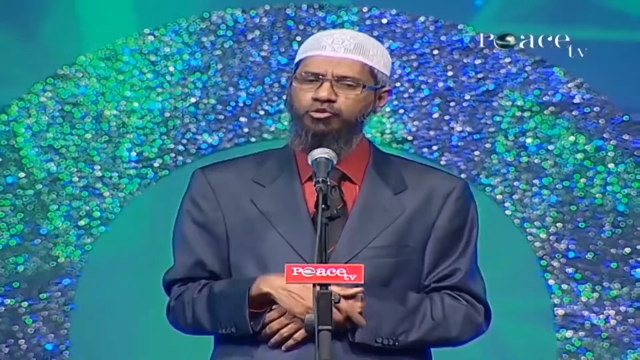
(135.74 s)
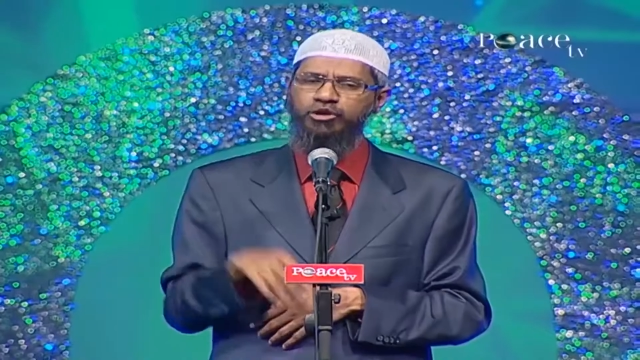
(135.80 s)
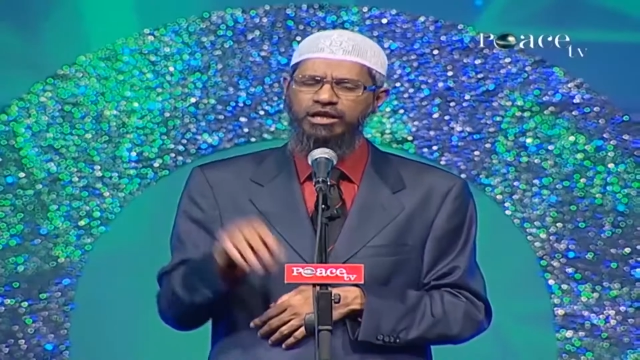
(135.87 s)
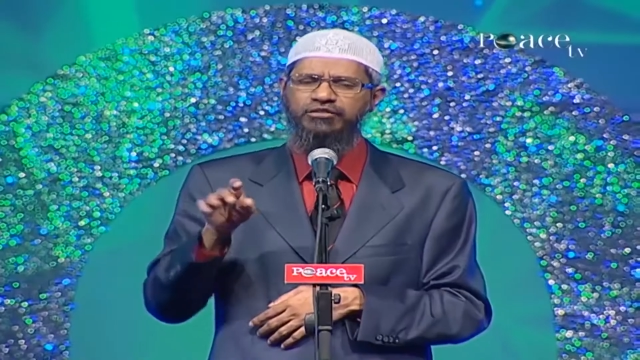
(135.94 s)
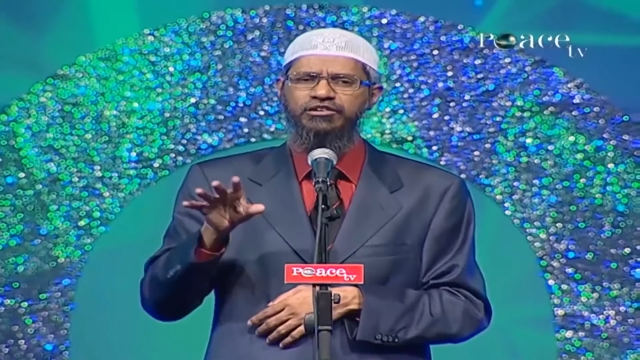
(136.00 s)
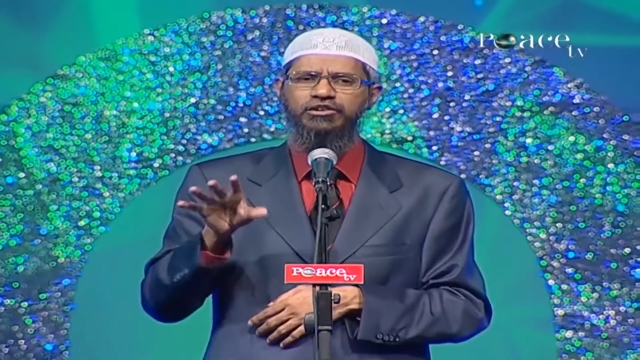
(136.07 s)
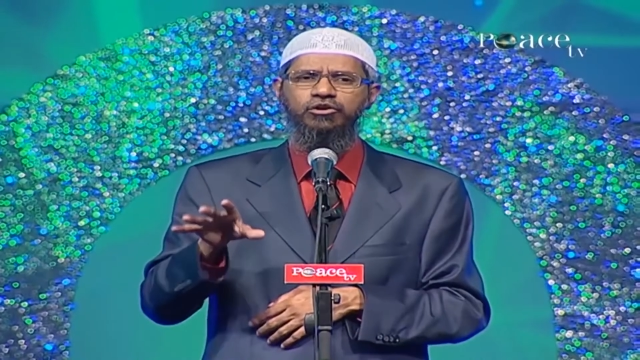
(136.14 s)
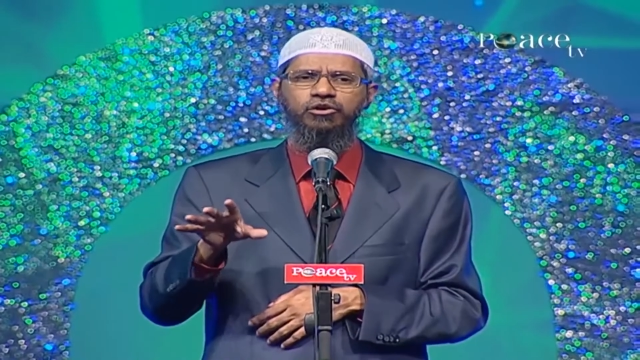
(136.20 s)

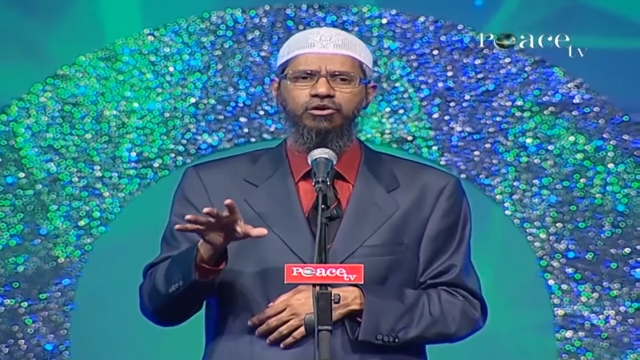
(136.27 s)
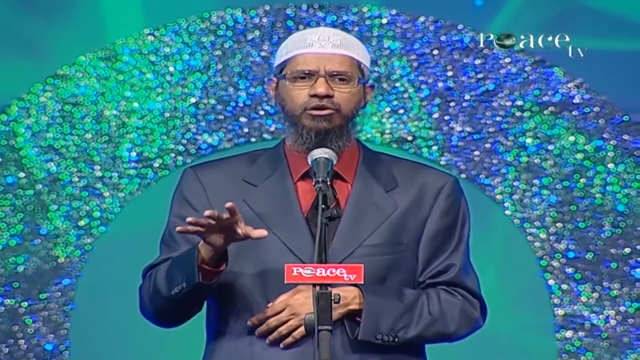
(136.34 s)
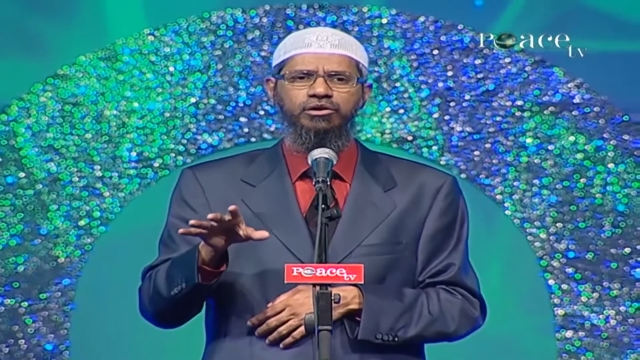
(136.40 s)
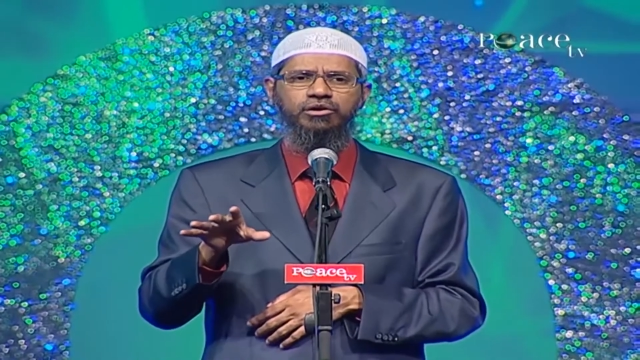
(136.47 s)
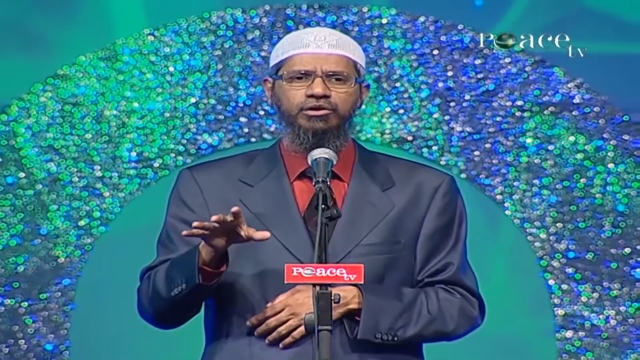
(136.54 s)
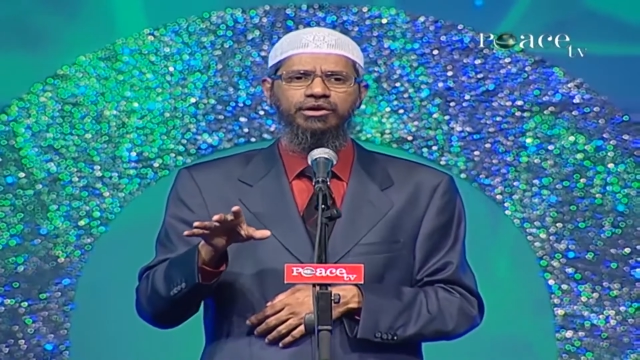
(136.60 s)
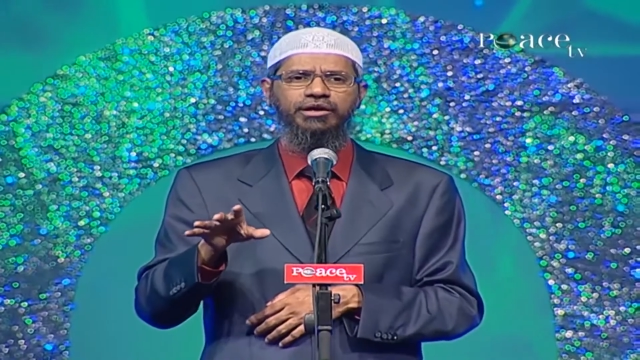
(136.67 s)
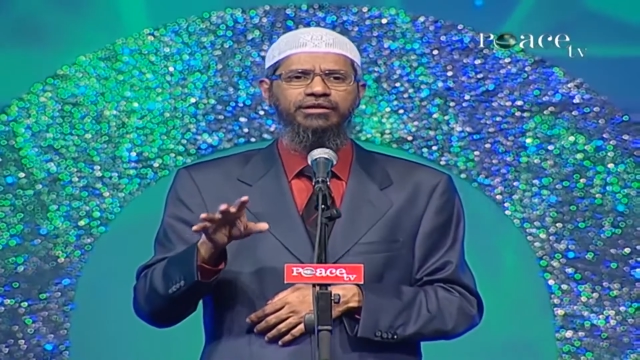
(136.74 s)
Today we know
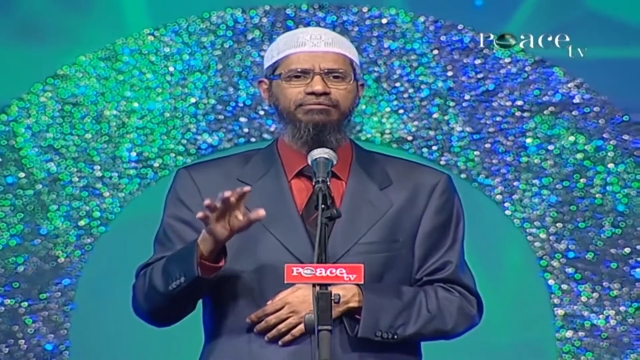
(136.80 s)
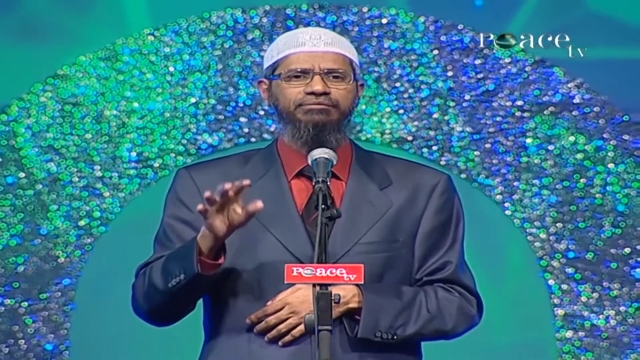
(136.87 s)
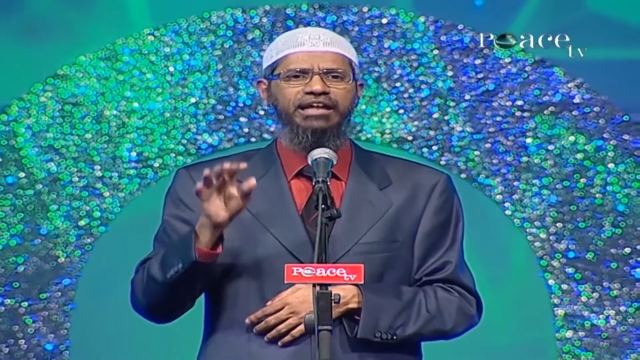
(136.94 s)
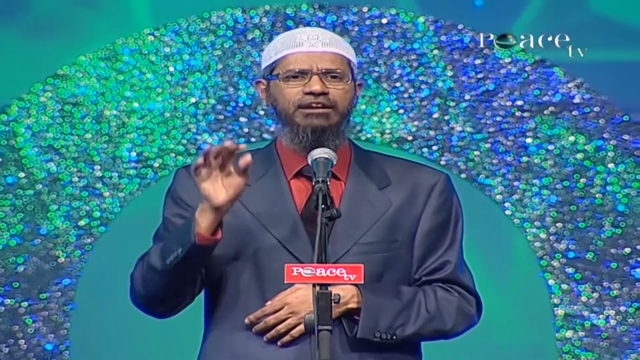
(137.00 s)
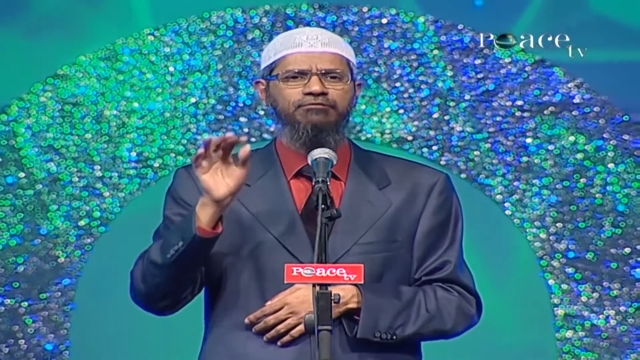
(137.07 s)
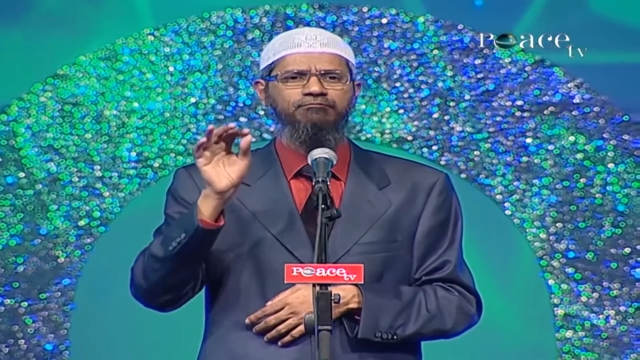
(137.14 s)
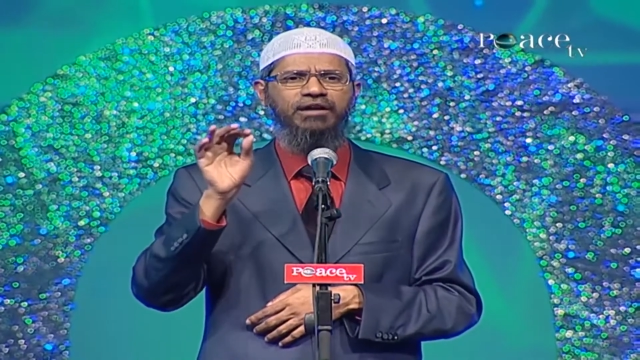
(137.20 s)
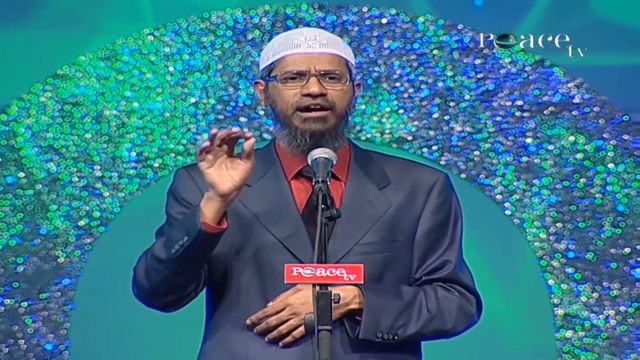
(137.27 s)

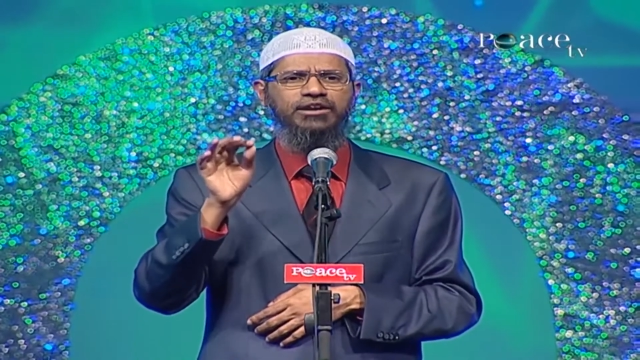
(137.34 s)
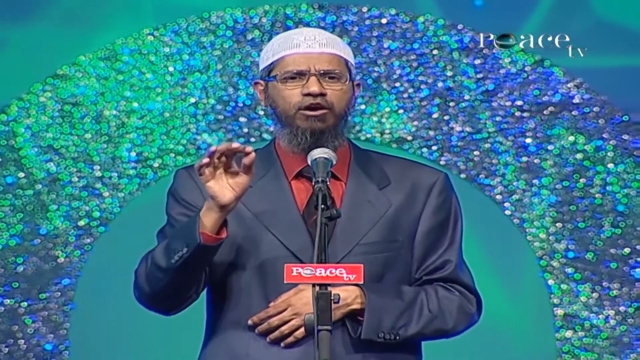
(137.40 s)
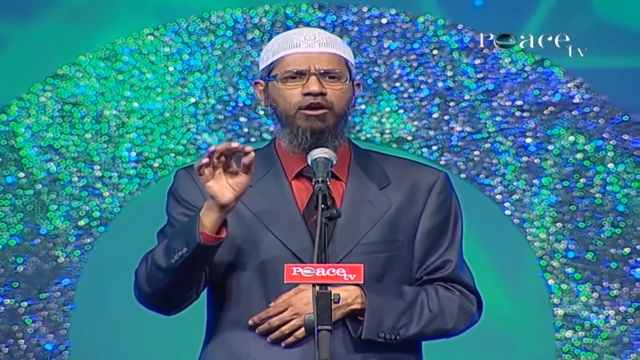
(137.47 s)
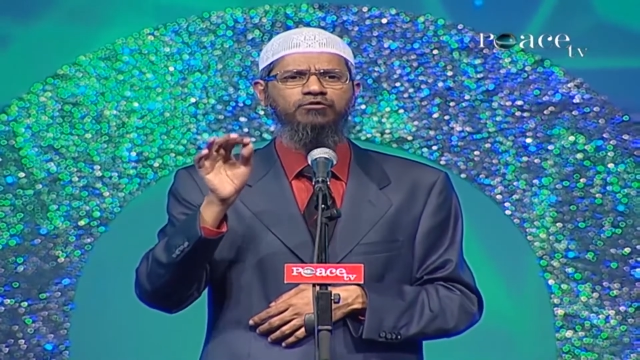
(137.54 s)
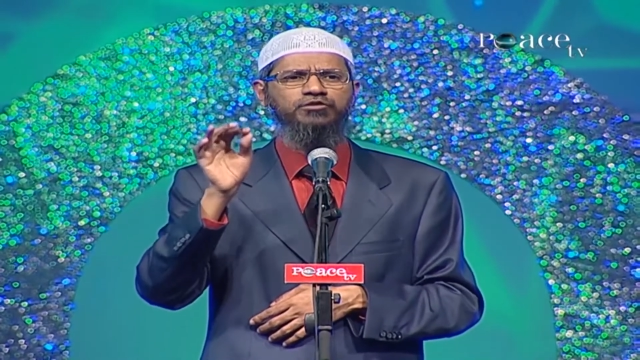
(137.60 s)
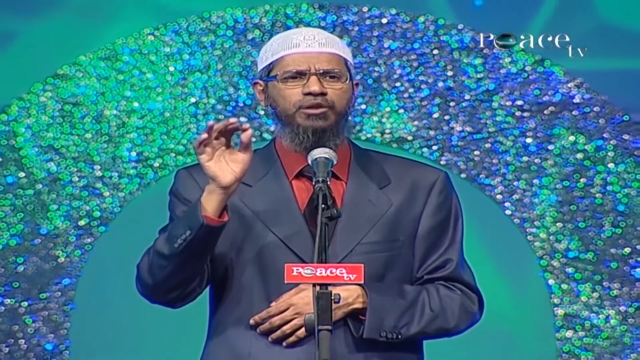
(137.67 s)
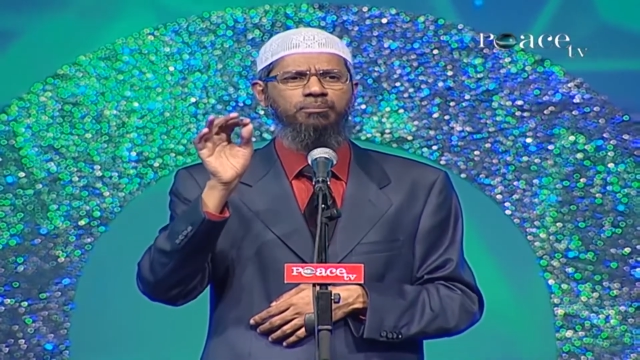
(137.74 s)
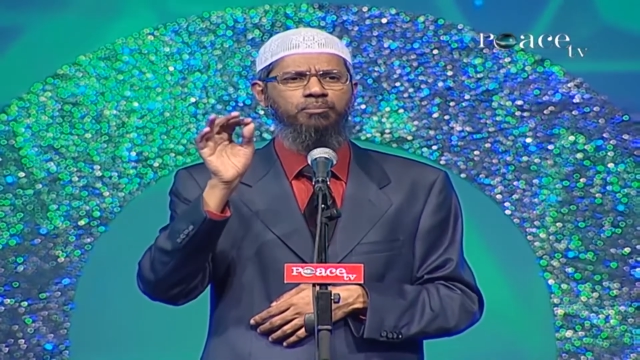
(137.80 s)
that one
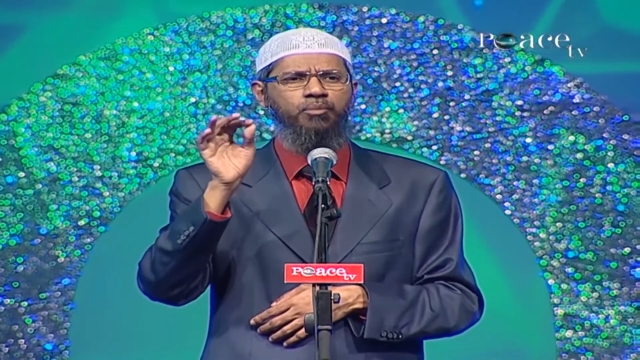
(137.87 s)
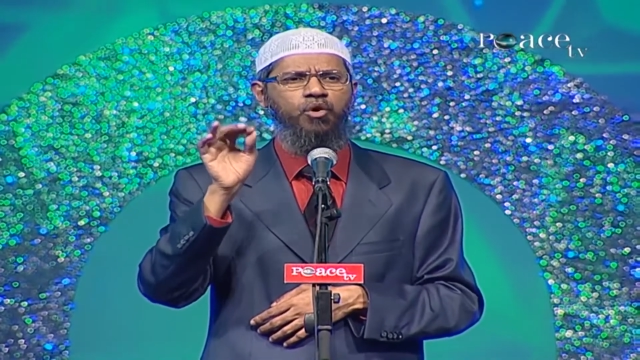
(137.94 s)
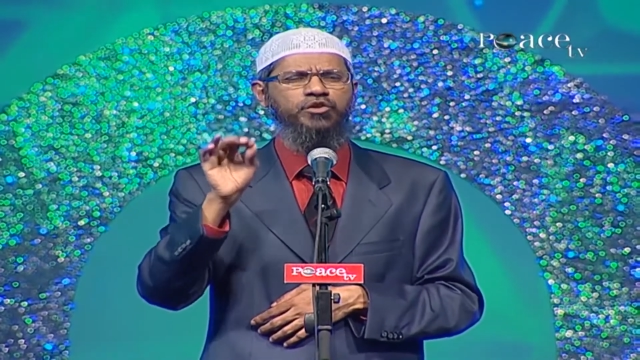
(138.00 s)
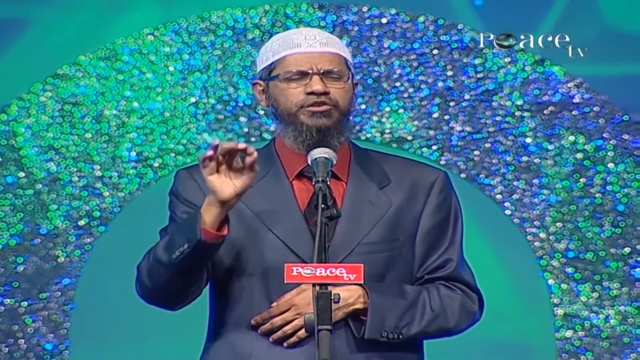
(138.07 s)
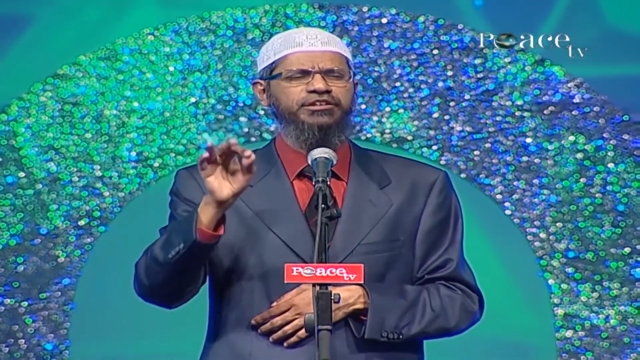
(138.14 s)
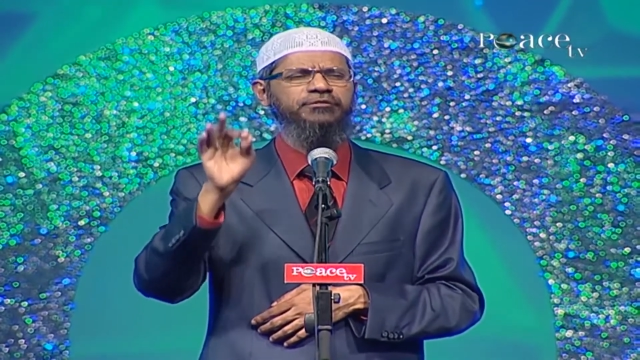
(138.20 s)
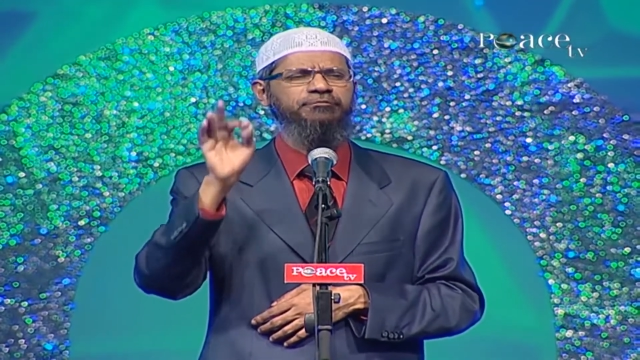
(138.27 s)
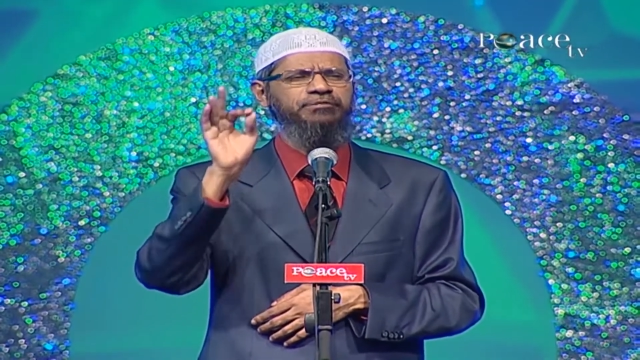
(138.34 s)
of the
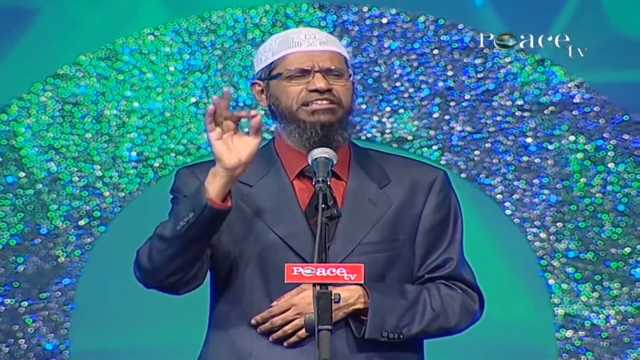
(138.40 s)
most